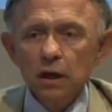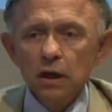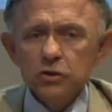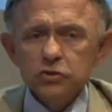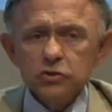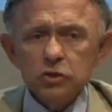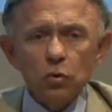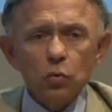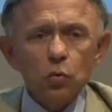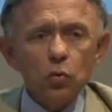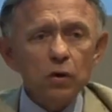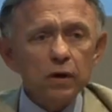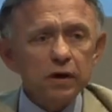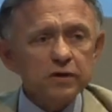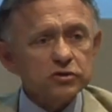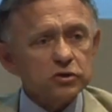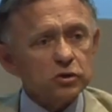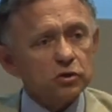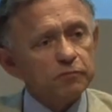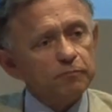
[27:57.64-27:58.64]
So,
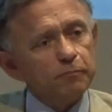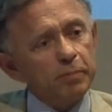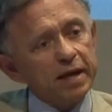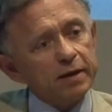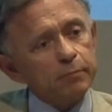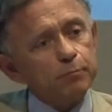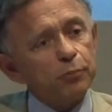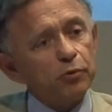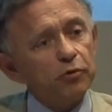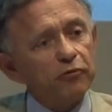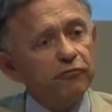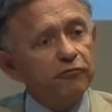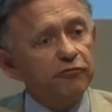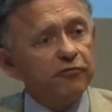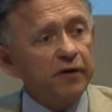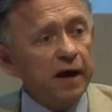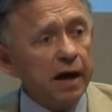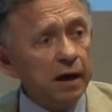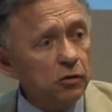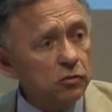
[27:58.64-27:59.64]
whereas there have been
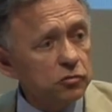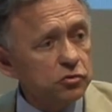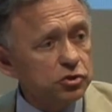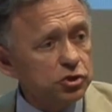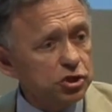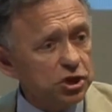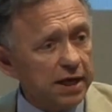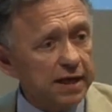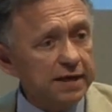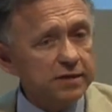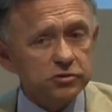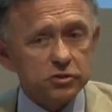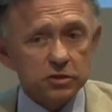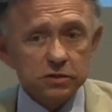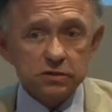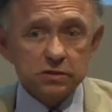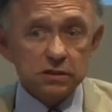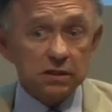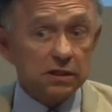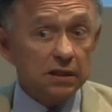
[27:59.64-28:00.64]
profound
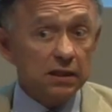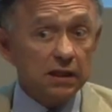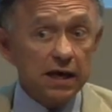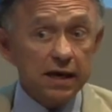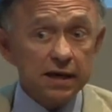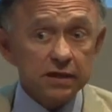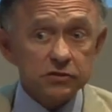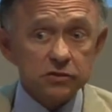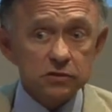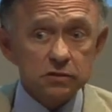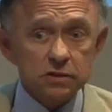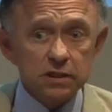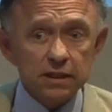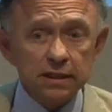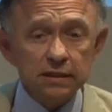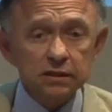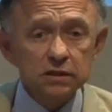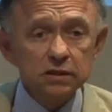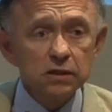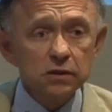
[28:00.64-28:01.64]
changes in the last
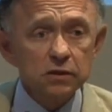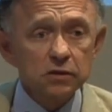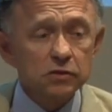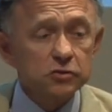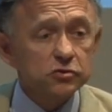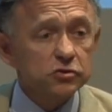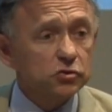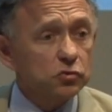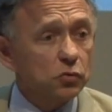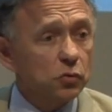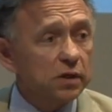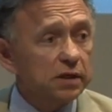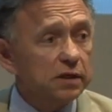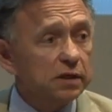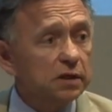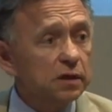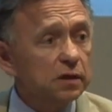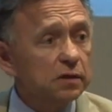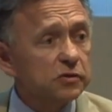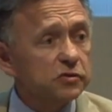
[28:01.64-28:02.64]
10 years, 20
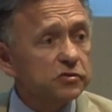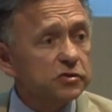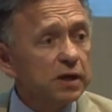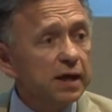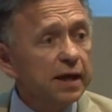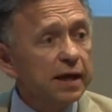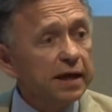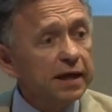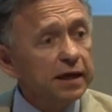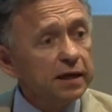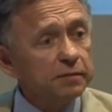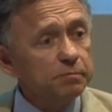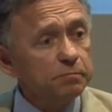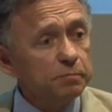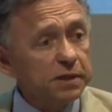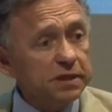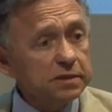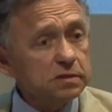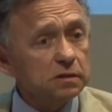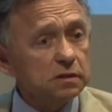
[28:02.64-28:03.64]
years in
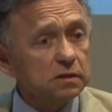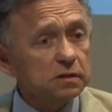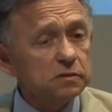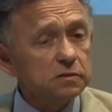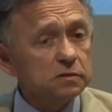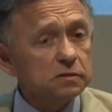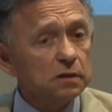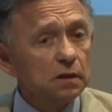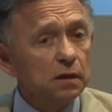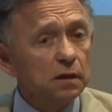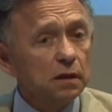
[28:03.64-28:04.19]
business